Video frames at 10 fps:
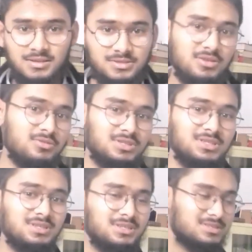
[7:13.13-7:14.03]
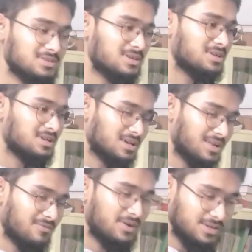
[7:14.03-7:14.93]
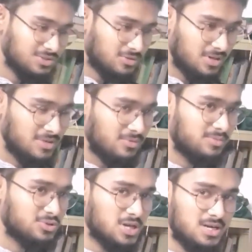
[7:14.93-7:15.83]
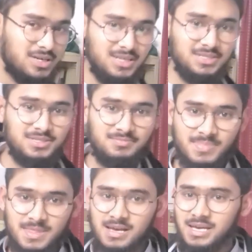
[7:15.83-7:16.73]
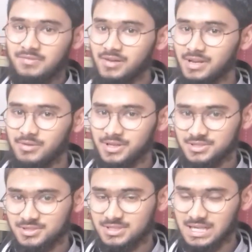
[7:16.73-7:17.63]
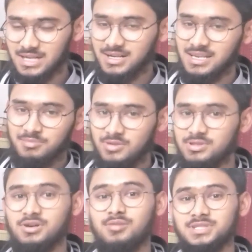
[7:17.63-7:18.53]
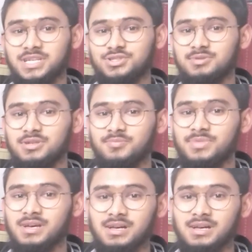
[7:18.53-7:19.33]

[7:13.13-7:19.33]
So this is in very short what Musharakah is. If you have any questions, let me know in the comment section below.